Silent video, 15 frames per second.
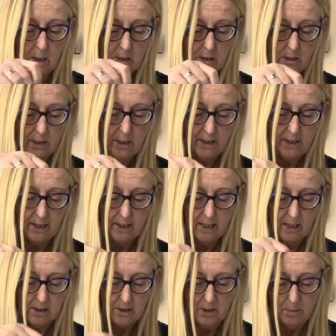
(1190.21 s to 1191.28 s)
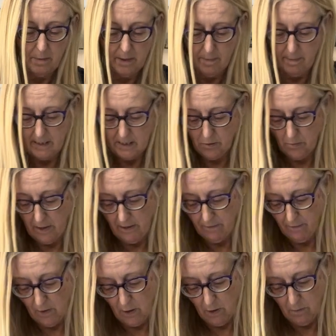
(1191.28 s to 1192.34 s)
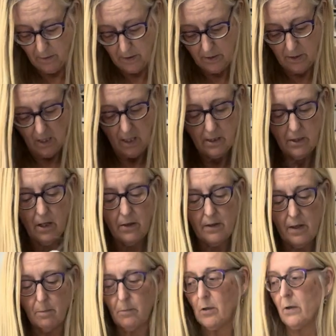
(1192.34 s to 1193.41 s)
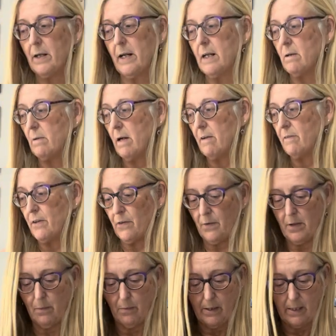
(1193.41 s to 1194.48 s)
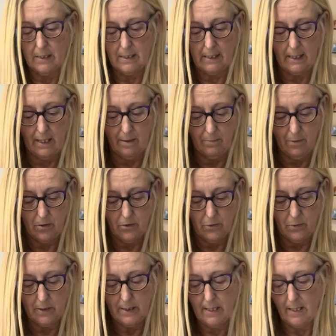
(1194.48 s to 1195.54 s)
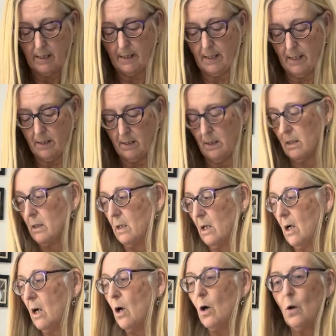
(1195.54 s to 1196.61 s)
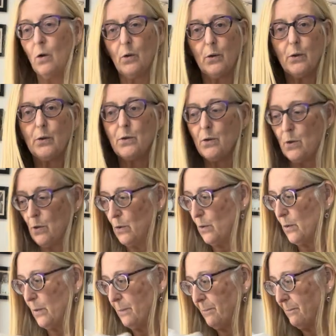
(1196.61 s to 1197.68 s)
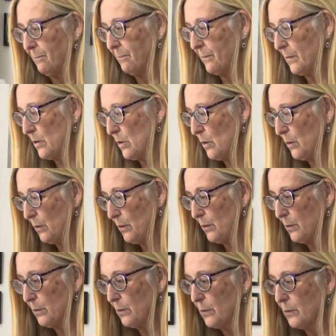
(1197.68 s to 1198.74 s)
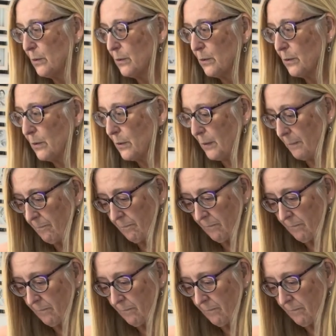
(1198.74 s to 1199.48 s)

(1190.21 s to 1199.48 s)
So I think that's going to be the best way forward. Not that I'm going anywhere for 3 weeks again. I'm not doing that again. Oh no. No, no, no, no, no.